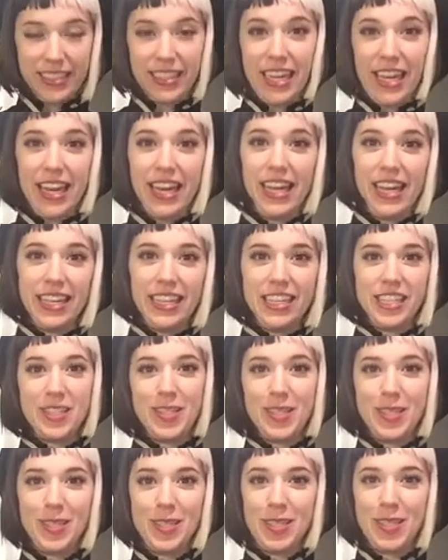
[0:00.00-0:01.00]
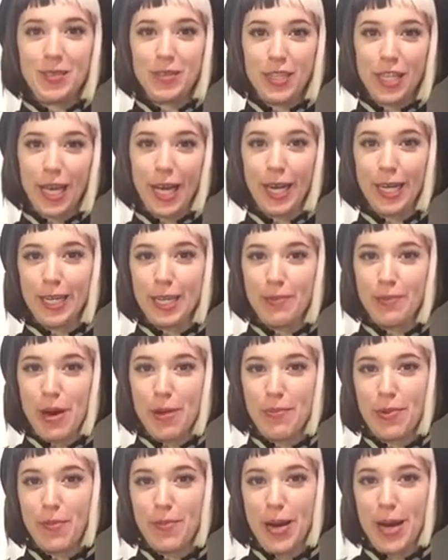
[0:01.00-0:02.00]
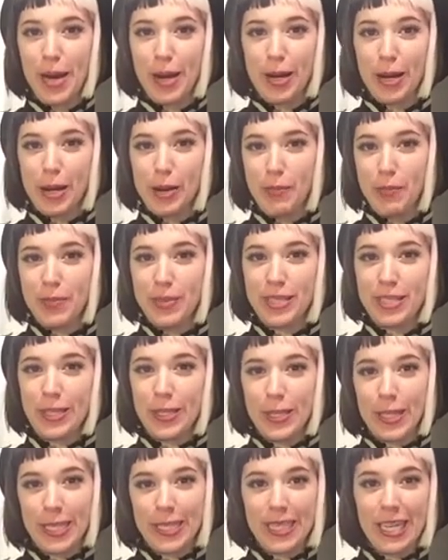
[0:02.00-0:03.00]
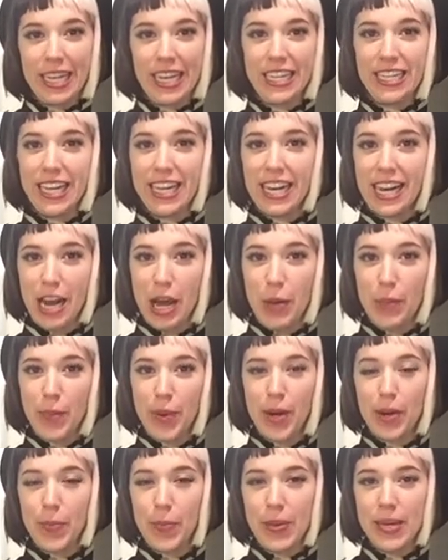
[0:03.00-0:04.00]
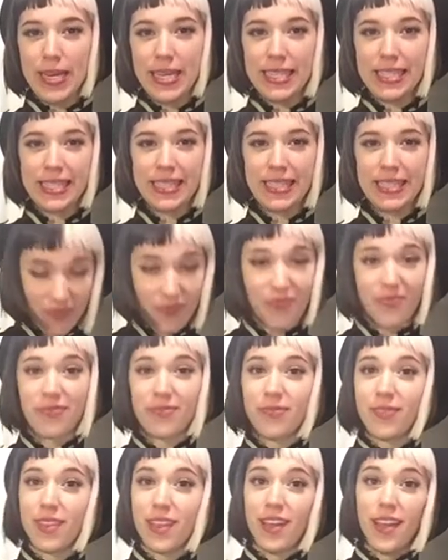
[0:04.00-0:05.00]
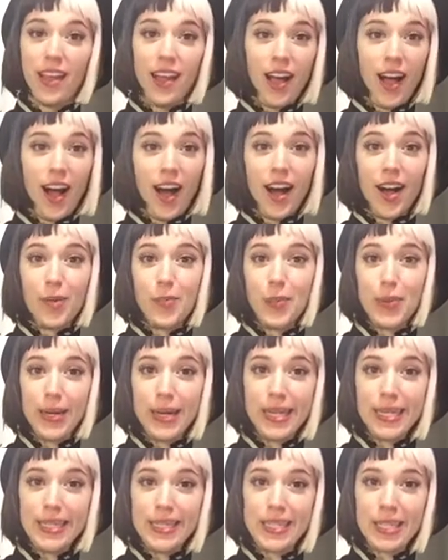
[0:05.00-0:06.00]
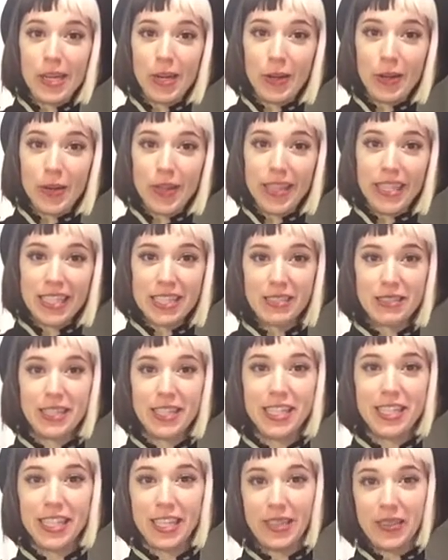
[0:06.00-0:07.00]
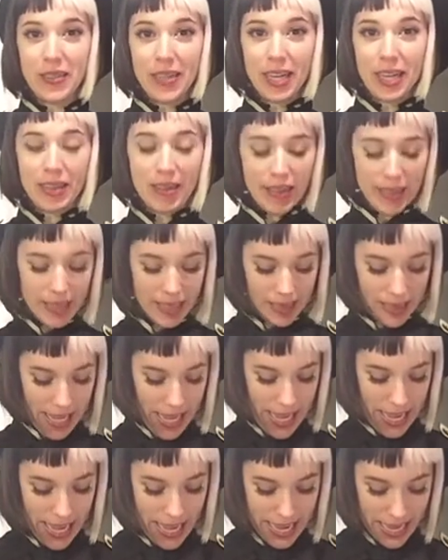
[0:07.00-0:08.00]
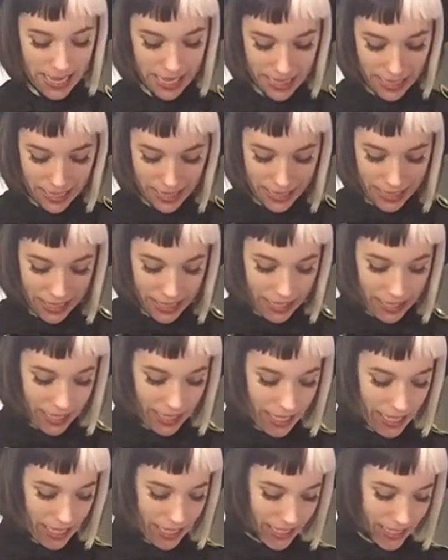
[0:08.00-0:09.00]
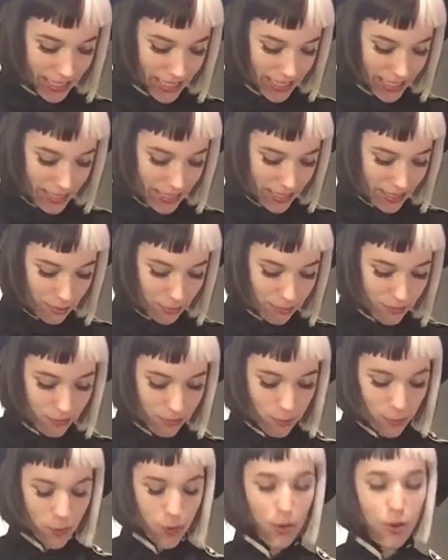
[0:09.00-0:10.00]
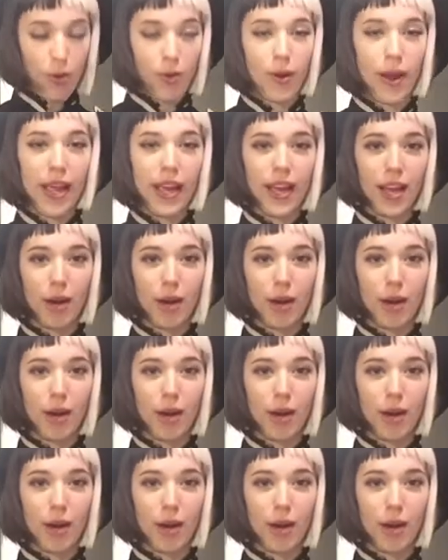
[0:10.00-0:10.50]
kind of tugged them up on my arms so it looks like I done it on purpose. Pretty stoked with this one too, not gonna lie. It's quite